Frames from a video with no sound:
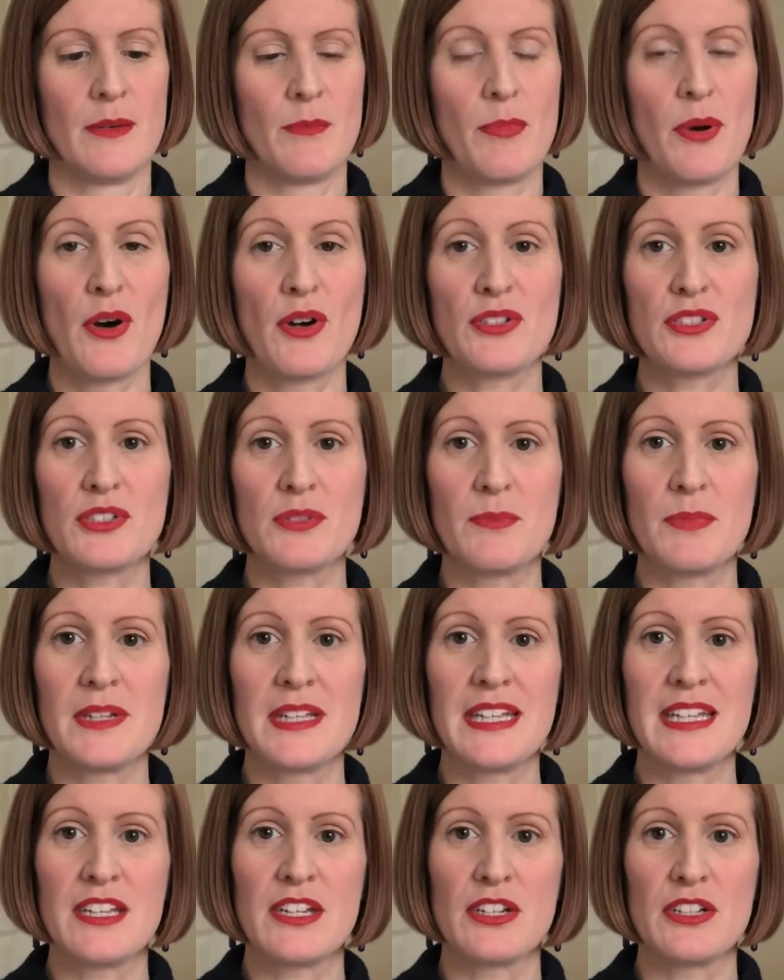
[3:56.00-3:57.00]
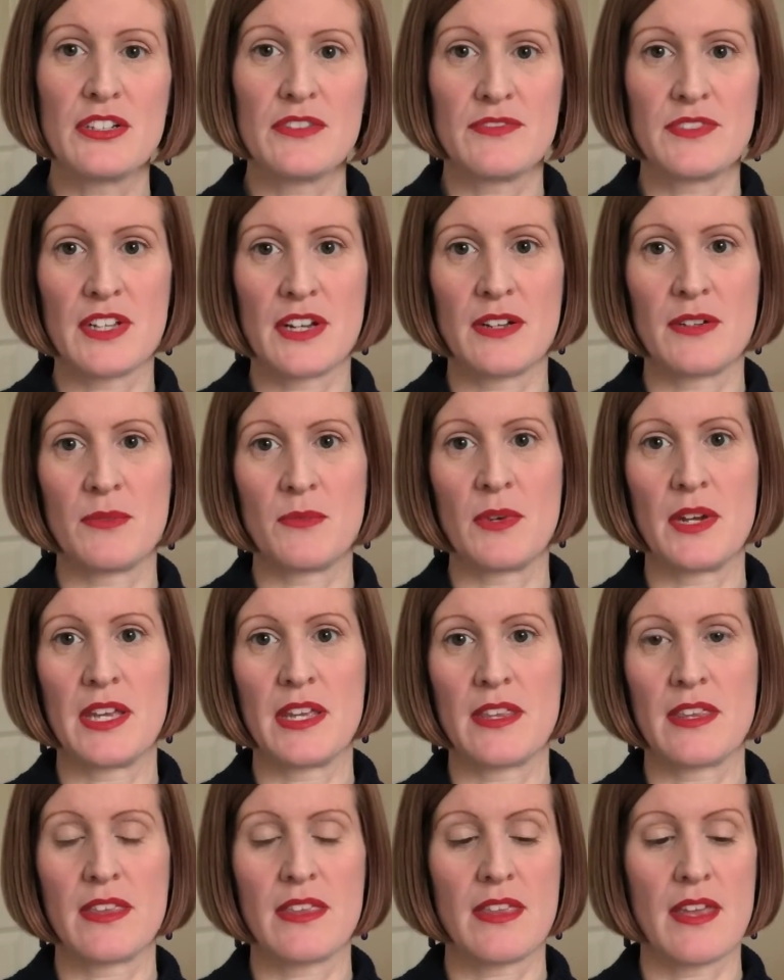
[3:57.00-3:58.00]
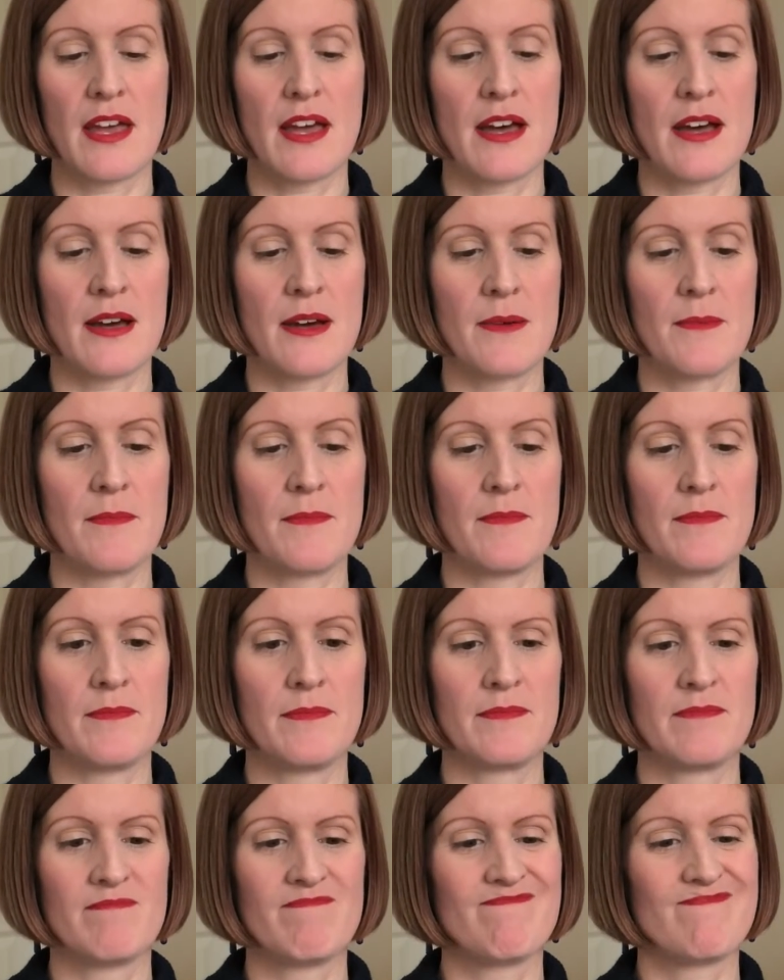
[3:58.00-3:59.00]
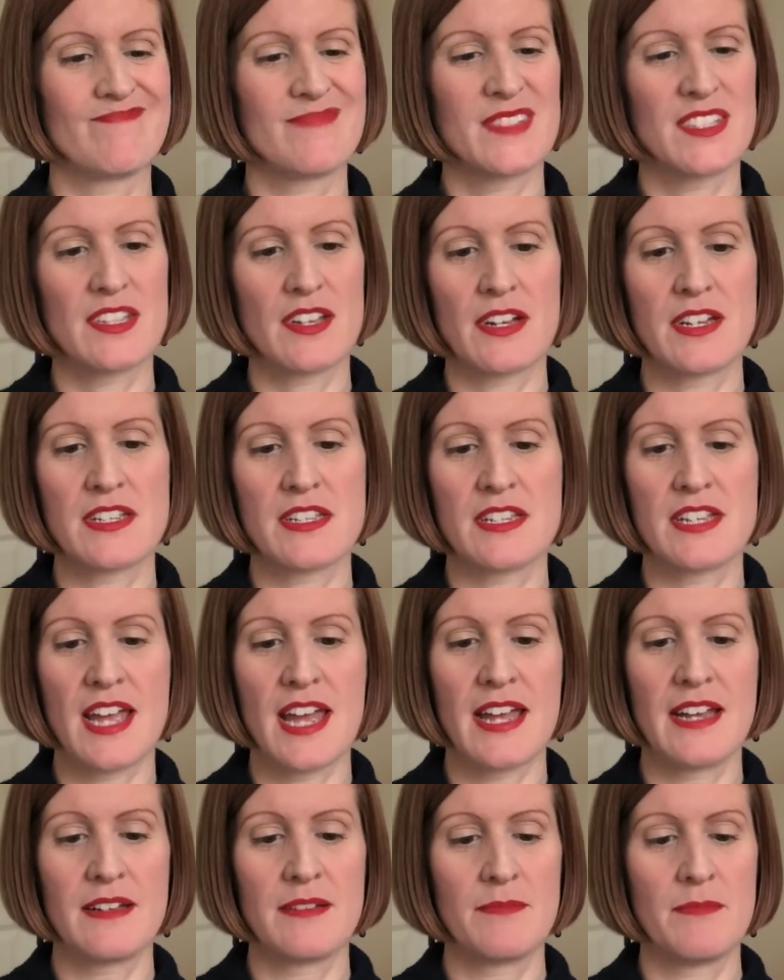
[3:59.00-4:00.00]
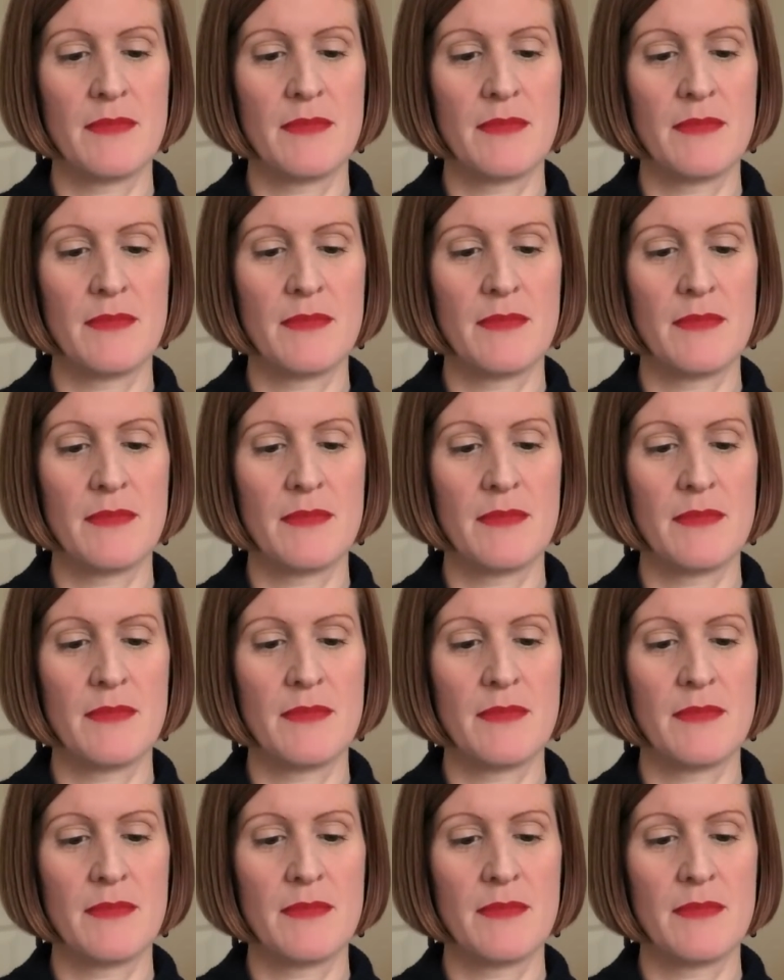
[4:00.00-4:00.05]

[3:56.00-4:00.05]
possibly could have done with size 10